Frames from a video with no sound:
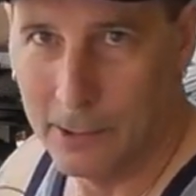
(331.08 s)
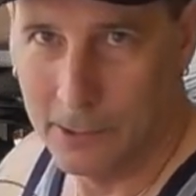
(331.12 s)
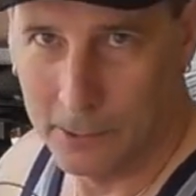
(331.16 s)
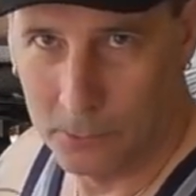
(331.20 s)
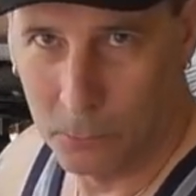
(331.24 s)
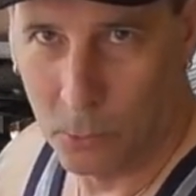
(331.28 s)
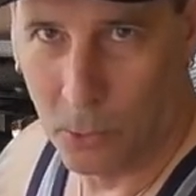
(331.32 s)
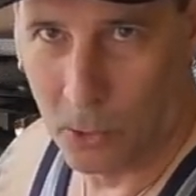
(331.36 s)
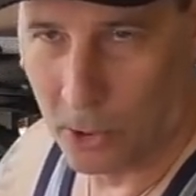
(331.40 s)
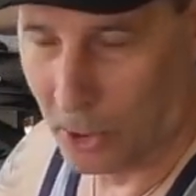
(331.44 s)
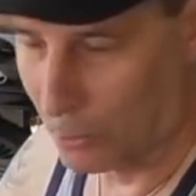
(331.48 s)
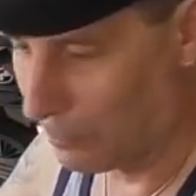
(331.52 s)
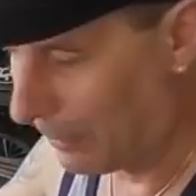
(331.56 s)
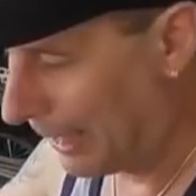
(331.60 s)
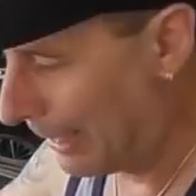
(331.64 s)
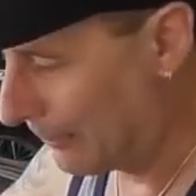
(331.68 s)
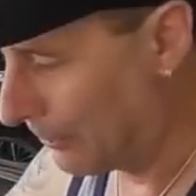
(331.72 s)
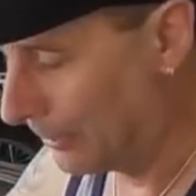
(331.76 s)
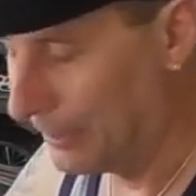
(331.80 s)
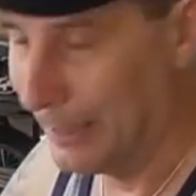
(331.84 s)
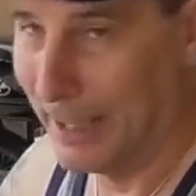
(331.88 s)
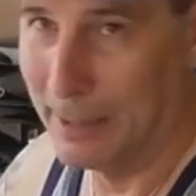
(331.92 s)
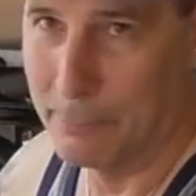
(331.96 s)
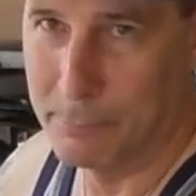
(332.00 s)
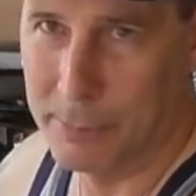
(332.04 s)
walk away
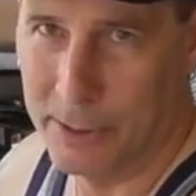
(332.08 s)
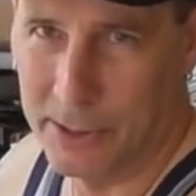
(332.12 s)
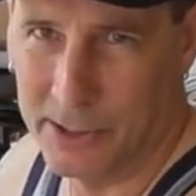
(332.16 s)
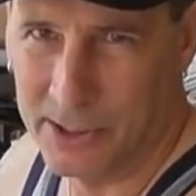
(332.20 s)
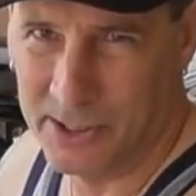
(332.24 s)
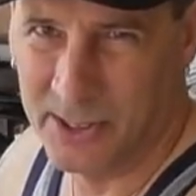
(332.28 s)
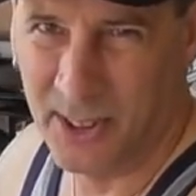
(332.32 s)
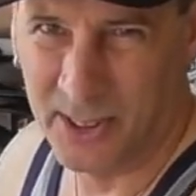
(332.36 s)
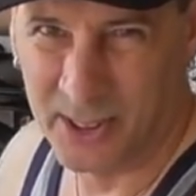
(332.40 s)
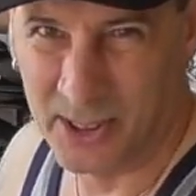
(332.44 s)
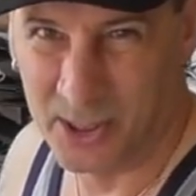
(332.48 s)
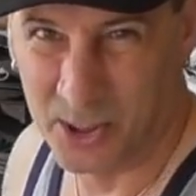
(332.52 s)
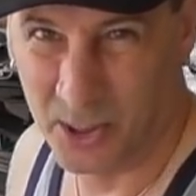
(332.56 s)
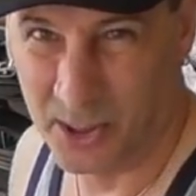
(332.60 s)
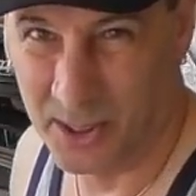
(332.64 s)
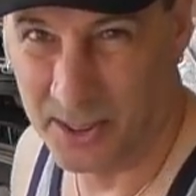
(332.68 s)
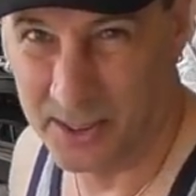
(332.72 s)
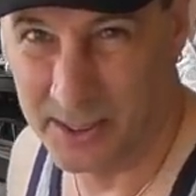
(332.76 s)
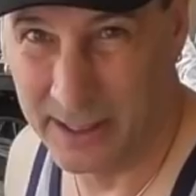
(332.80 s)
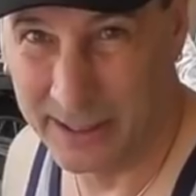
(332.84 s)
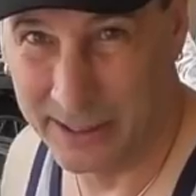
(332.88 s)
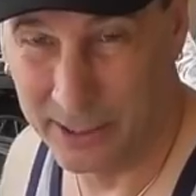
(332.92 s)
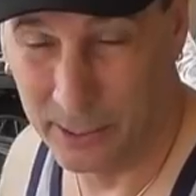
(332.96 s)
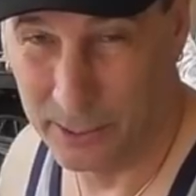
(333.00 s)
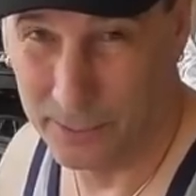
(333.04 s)
with that, but it's not the sort of
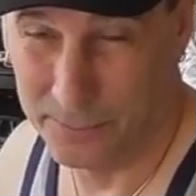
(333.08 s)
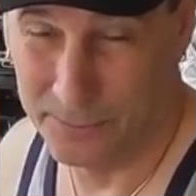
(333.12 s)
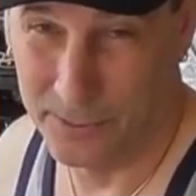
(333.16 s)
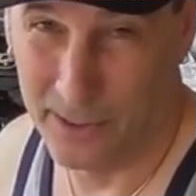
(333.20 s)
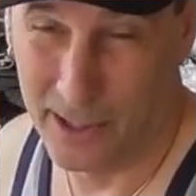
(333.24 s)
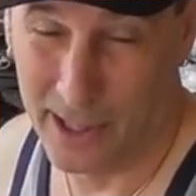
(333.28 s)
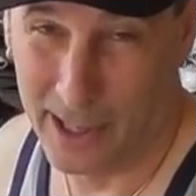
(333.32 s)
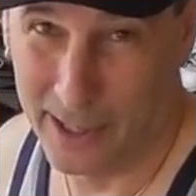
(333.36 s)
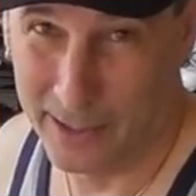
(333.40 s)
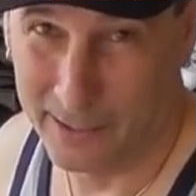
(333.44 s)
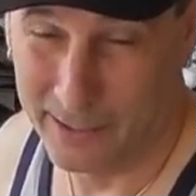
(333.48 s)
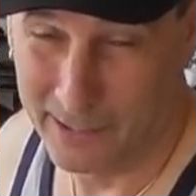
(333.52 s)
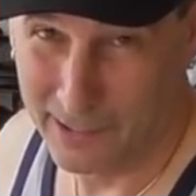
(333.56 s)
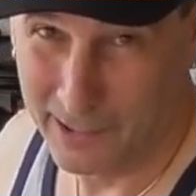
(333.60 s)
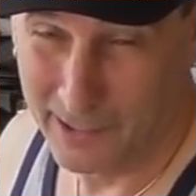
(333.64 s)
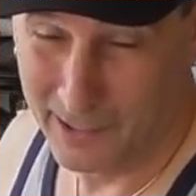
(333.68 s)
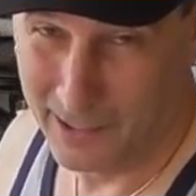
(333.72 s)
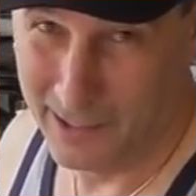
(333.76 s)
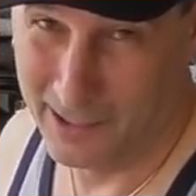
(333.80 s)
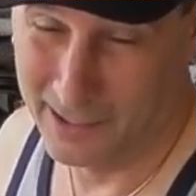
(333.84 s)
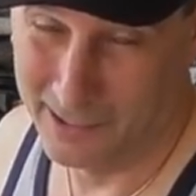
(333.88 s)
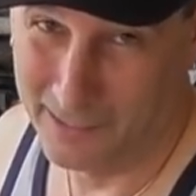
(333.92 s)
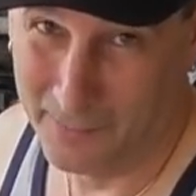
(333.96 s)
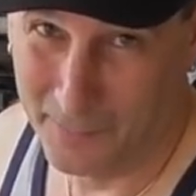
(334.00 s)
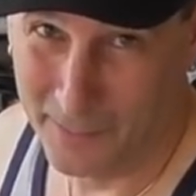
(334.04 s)
thing you'll find,
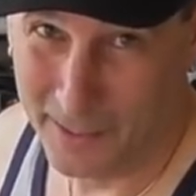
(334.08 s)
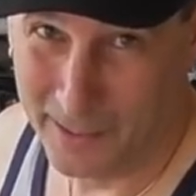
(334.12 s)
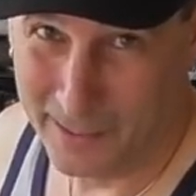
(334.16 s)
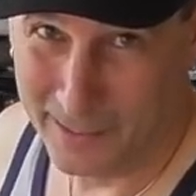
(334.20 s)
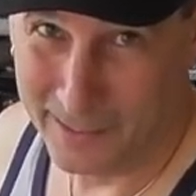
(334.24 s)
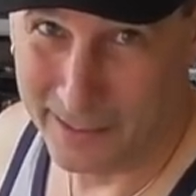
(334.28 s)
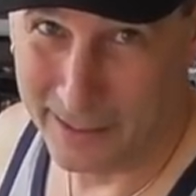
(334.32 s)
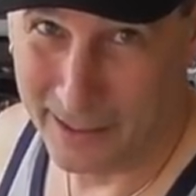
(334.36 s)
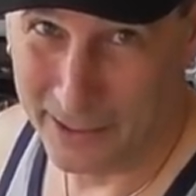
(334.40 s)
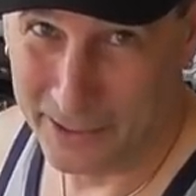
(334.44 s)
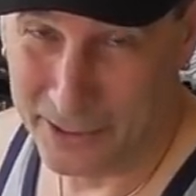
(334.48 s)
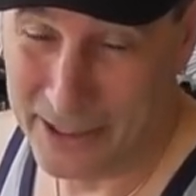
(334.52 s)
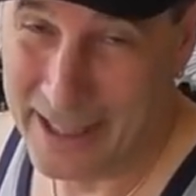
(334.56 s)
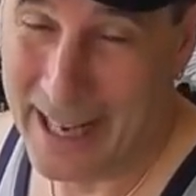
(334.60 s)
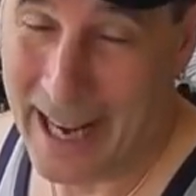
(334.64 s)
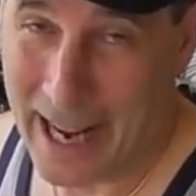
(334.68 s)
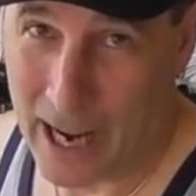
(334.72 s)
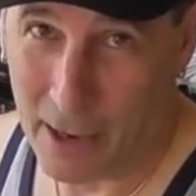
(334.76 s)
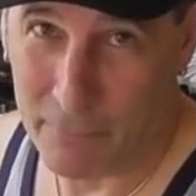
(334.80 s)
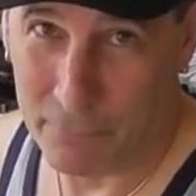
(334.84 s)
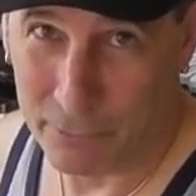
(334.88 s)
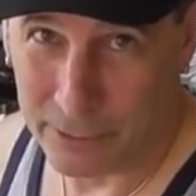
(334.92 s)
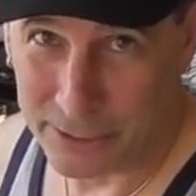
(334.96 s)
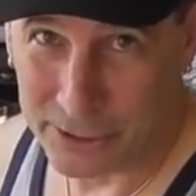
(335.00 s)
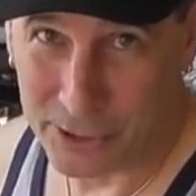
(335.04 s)
your
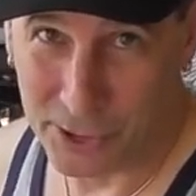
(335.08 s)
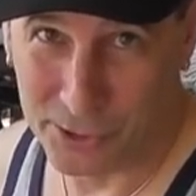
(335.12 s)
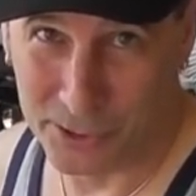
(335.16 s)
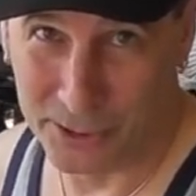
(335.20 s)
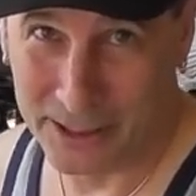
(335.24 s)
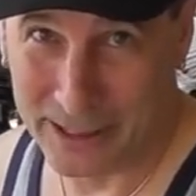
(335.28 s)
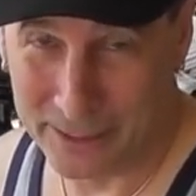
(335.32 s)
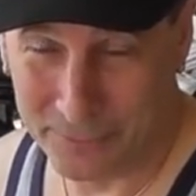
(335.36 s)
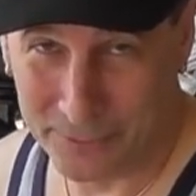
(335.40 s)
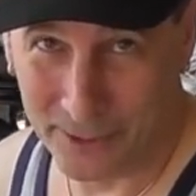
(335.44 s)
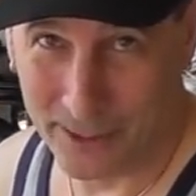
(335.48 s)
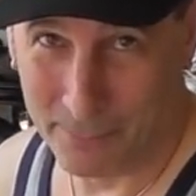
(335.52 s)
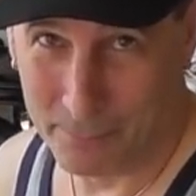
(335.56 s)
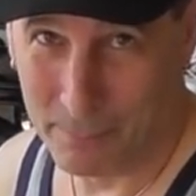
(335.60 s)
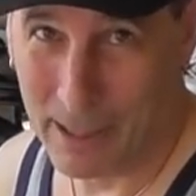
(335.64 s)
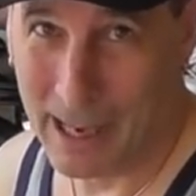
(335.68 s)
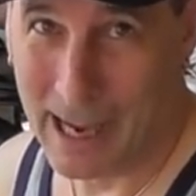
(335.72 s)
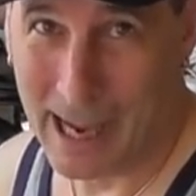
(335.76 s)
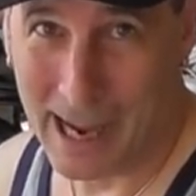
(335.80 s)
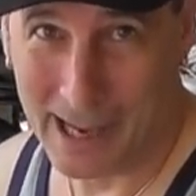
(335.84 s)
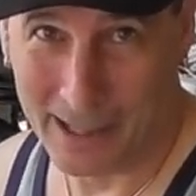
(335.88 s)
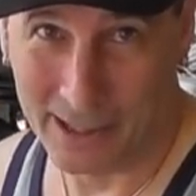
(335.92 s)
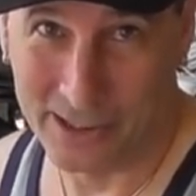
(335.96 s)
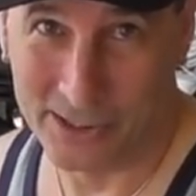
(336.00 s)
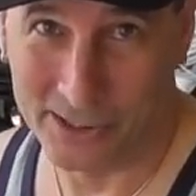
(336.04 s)
average thief in the
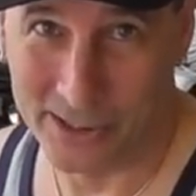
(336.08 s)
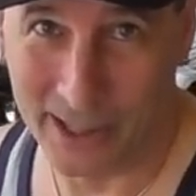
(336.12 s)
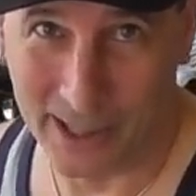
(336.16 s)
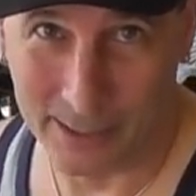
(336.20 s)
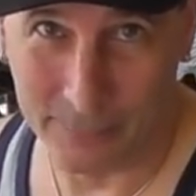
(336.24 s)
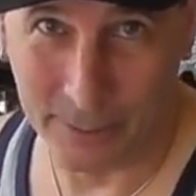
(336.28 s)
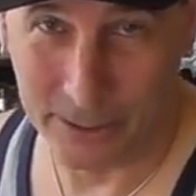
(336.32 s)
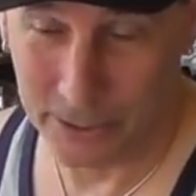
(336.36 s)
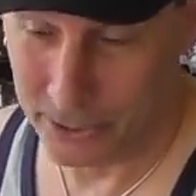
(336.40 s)
market's going to be